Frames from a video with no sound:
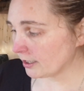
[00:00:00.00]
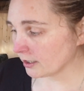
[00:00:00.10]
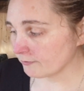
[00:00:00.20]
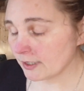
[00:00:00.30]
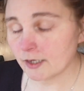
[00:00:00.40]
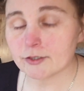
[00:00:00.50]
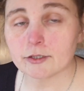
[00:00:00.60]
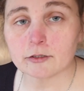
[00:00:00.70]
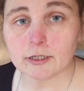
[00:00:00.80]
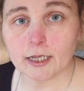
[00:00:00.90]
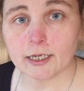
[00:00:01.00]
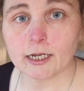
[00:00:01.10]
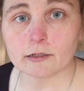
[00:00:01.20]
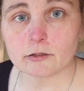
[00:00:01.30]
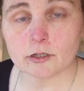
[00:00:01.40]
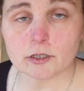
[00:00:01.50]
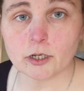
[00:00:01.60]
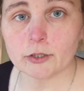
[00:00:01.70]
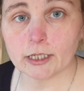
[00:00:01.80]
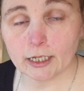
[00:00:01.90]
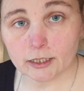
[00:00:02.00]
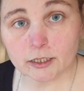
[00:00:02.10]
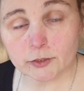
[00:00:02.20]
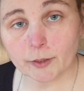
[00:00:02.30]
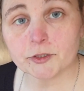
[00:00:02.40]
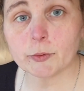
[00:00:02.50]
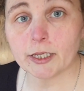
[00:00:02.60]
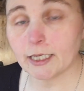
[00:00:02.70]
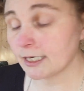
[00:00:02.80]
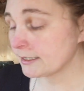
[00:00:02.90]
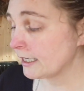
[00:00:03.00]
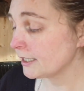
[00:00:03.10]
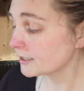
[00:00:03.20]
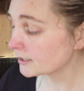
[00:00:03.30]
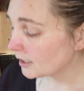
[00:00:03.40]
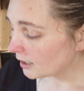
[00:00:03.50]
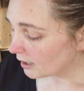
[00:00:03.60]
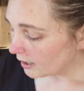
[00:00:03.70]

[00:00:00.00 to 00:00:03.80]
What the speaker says: and I've now let that soak in and swept away the excess.